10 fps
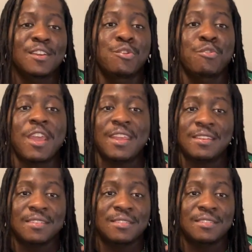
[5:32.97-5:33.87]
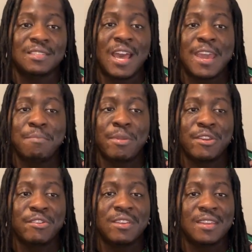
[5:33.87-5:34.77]
Great time
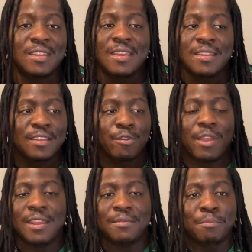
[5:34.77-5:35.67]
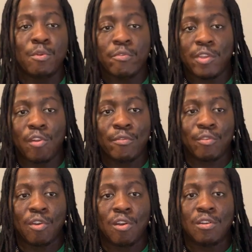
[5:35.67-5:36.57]
period. Great movie
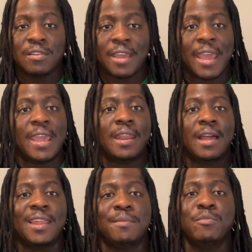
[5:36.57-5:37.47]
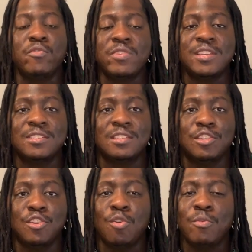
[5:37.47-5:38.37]
overall. And I like movies.
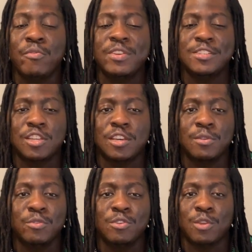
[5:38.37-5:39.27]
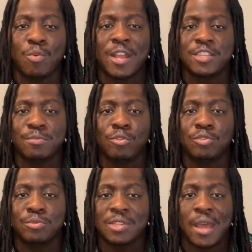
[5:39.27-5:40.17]
You know movies good when you can watch it
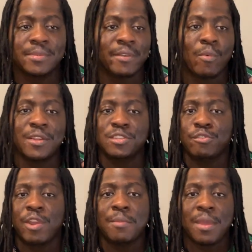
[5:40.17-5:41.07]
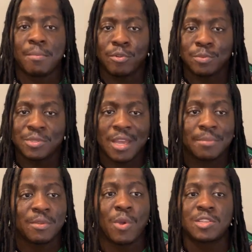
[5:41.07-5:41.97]
multiple times. I've watched The Gray Man multiple
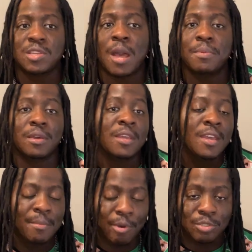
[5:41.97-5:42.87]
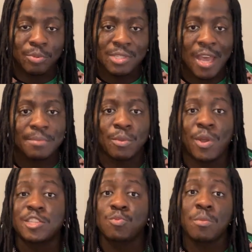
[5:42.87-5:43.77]
times. I've watched Top Gun multiple times. I've
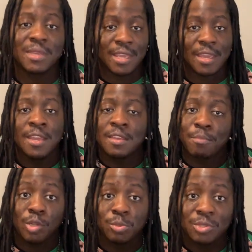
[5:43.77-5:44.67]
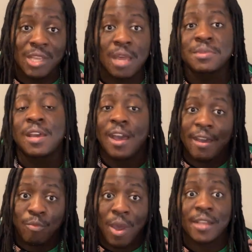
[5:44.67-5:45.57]
watched The Woman King multiple times.
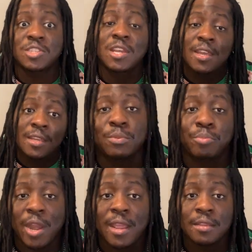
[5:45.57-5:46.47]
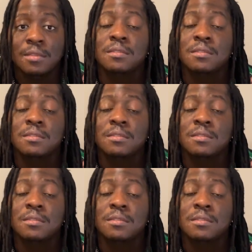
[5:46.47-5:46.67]
I've watched Prey